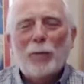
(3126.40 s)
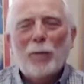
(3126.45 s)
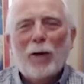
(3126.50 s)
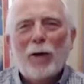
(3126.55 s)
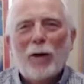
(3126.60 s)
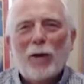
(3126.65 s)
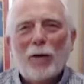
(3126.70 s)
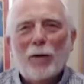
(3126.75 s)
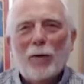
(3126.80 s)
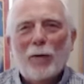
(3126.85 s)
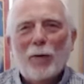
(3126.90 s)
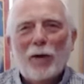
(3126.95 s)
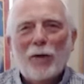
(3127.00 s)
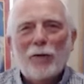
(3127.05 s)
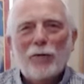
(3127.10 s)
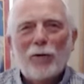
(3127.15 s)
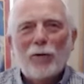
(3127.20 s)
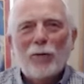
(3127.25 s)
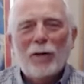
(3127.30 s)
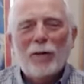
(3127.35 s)
part of the
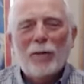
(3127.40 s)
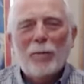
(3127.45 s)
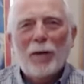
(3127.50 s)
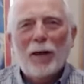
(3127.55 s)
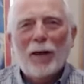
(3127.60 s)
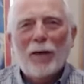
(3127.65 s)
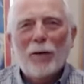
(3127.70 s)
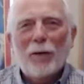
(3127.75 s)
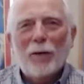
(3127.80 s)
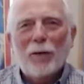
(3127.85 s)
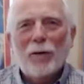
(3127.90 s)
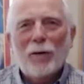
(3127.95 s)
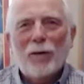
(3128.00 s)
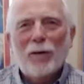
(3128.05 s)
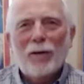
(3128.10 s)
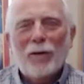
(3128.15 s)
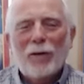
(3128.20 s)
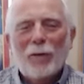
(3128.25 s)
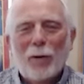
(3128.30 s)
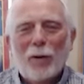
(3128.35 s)
questions by the
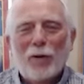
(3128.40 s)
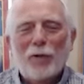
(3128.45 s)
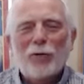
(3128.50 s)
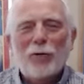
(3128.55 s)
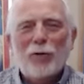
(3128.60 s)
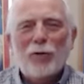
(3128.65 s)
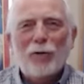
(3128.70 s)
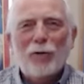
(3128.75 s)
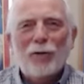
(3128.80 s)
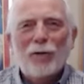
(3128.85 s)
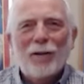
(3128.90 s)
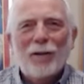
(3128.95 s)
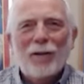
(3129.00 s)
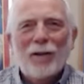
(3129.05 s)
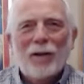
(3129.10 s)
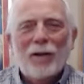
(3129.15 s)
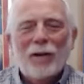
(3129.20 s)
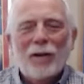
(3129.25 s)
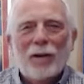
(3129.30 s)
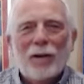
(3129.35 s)
question
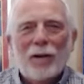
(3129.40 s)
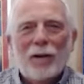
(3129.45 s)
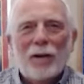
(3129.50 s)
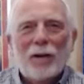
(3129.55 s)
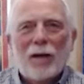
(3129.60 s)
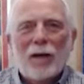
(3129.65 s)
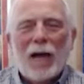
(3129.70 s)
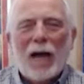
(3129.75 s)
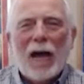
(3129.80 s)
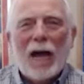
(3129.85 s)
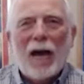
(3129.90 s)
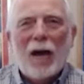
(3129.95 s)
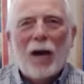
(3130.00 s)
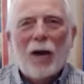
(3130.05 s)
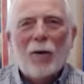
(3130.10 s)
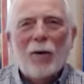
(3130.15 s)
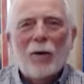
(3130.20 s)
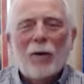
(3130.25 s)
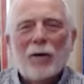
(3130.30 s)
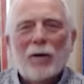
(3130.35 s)

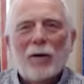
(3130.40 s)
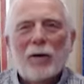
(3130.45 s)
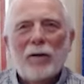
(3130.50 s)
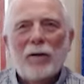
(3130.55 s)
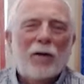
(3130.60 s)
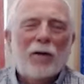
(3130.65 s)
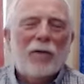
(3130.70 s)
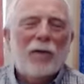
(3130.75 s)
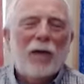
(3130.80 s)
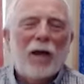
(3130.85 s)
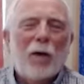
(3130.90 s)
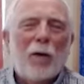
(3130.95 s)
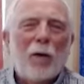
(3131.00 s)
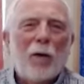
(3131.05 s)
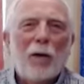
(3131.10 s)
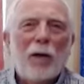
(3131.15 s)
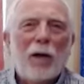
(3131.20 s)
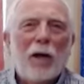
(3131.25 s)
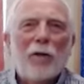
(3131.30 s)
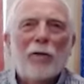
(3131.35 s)
how the
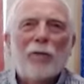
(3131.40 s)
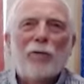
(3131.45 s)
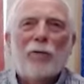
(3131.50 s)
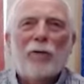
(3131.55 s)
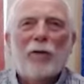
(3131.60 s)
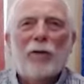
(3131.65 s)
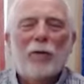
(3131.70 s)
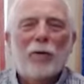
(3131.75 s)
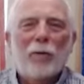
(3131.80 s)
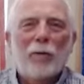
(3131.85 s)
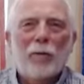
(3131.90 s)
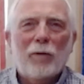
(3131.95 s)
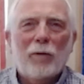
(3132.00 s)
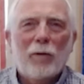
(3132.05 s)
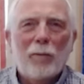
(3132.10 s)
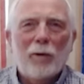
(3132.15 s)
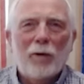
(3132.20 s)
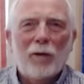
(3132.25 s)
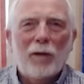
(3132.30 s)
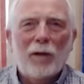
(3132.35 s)
whole Hearts Center
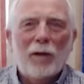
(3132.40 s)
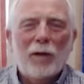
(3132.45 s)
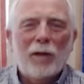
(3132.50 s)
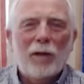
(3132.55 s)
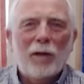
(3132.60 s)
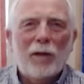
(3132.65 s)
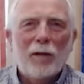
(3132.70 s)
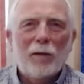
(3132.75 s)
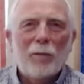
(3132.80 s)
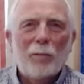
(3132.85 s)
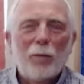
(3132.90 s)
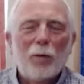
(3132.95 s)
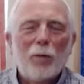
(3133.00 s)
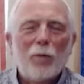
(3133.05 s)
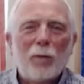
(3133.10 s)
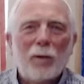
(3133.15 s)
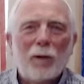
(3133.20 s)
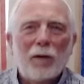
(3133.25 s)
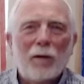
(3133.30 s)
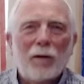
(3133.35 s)
community and
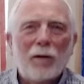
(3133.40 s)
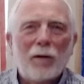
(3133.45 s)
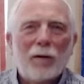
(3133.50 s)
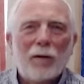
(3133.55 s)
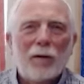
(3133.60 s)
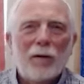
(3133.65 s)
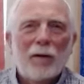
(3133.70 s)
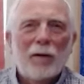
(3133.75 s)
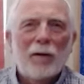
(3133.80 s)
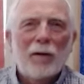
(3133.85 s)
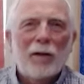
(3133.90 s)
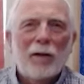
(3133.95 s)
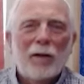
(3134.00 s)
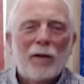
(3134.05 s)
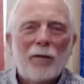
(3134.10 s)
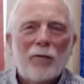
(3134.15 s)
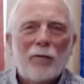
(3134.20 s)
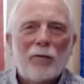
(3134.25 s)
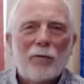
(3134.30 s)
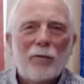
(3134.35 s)
movement
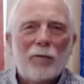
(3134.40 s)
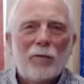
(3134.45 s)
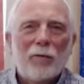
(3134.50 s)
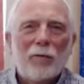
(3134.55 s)
has